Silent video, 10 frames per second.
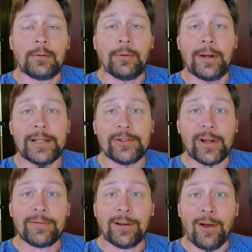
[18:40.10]
Right,
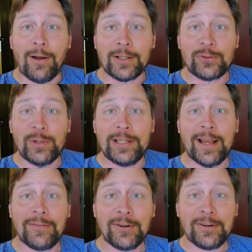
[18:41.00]
so after the longest week
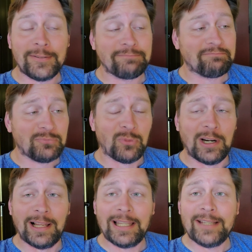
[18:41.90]
ever,
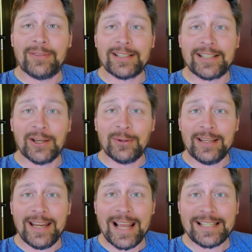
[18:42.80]
ready to leave this
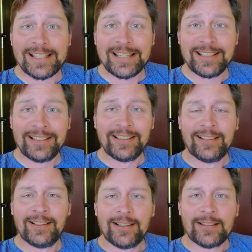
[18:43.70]
gilded nest.
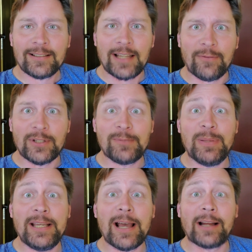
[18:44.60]
It's time for this
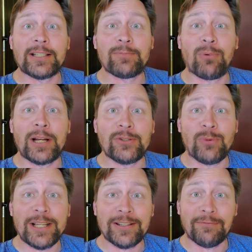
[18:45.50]
peacock to spread his
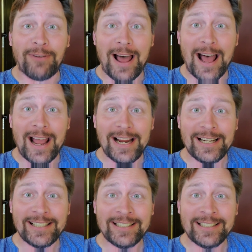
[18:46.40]
wings and fly.